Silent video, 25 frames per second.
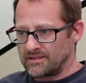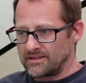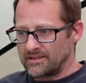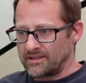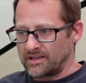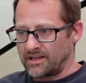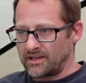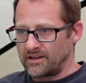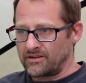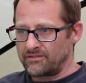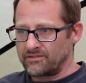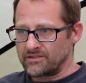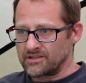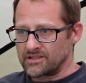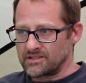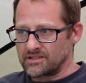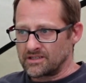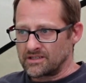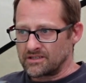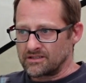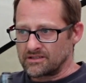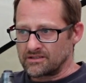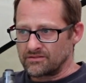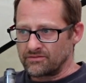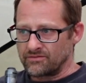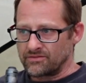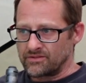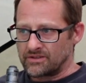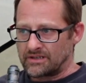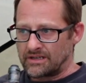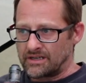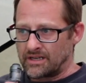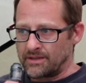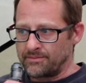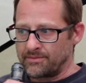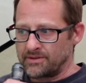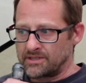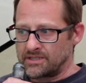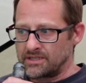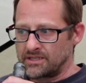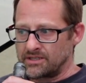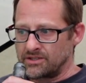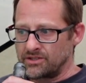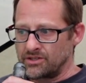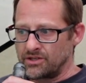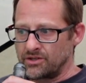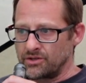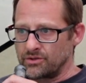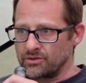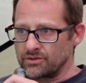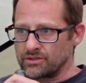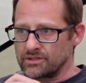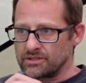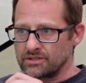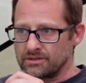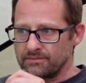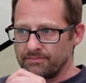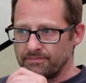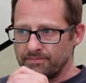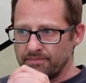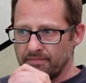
you know, it was a limited use.